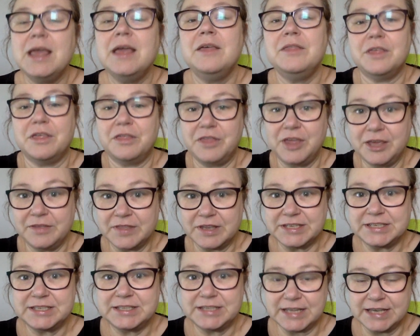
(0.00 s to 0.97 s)
the
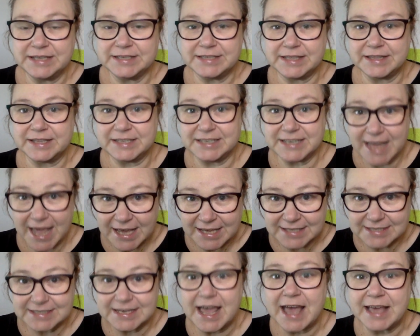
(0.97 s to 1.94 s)
things that the
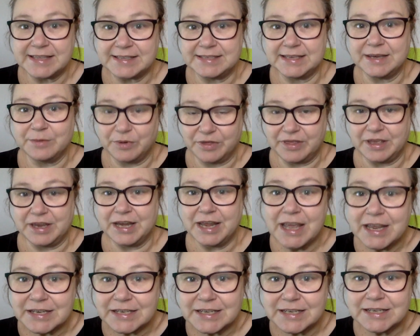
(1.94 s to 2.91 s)
text has within
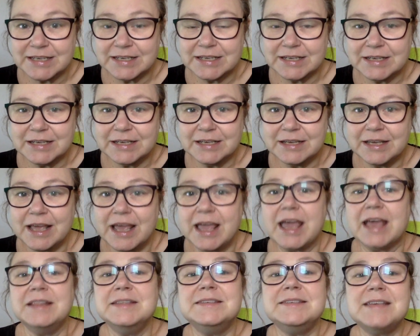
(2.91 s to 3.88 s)
it,
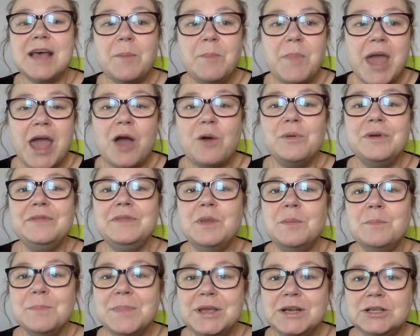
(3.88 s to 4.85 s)
and somehow in the
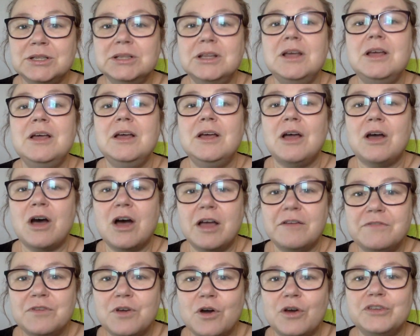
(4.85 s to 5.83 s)
middle
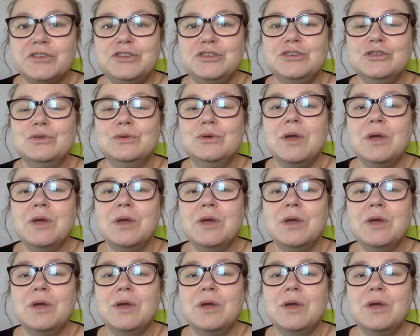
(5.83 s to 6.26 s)
I've got to